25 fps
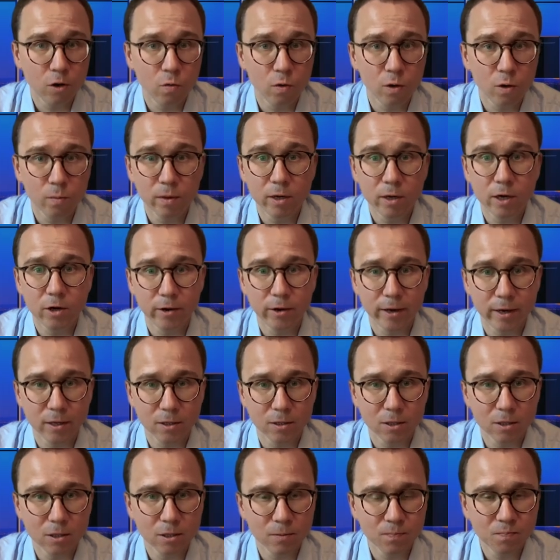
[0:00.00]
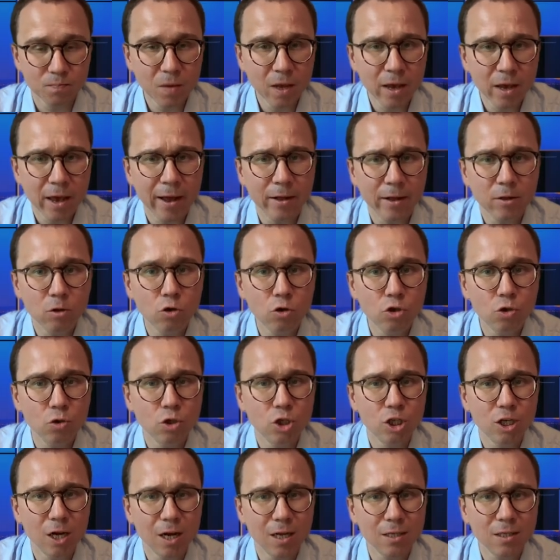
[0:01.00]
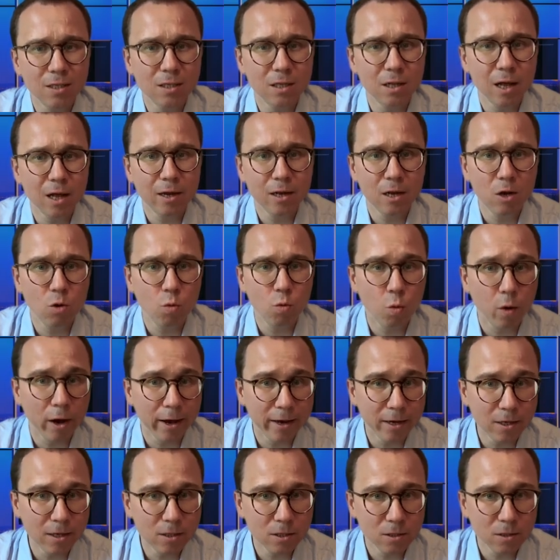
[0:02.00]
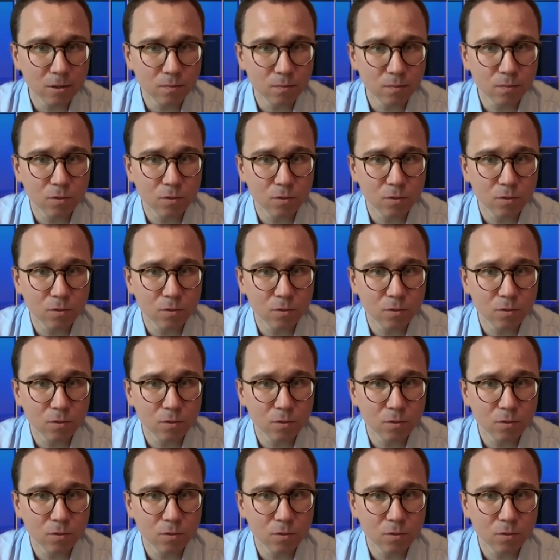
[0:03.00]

will be created, and you should just slightly wait.